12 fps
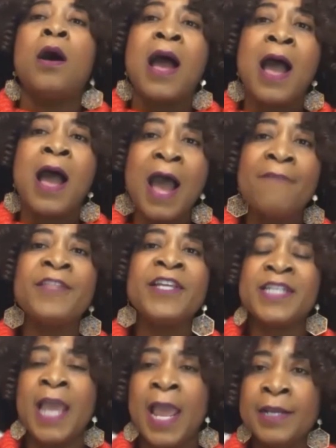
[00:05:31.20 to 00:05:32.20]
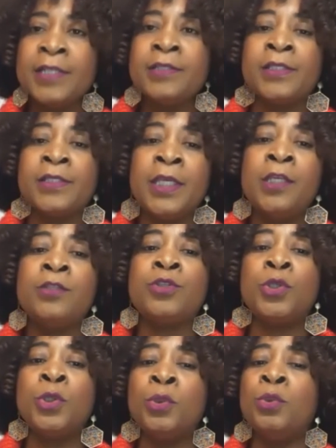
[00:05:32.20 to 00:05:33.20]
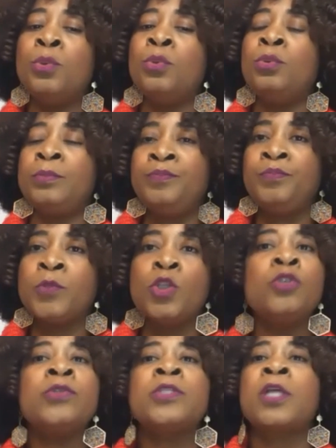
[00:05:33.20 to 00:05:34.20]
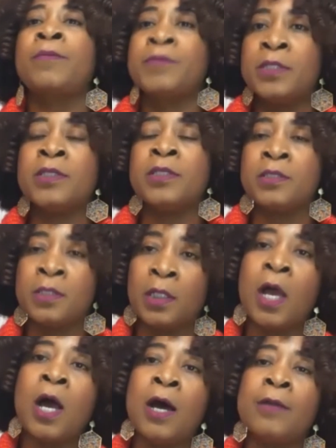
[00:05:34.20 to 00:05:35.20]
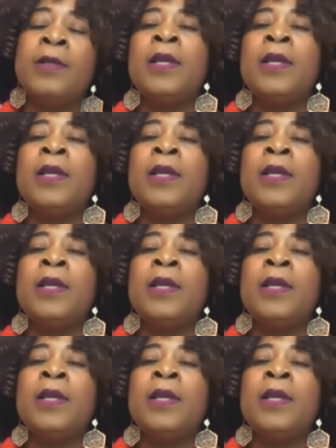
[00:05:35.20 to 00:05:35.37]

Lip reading: have the tendency to use substances a lot,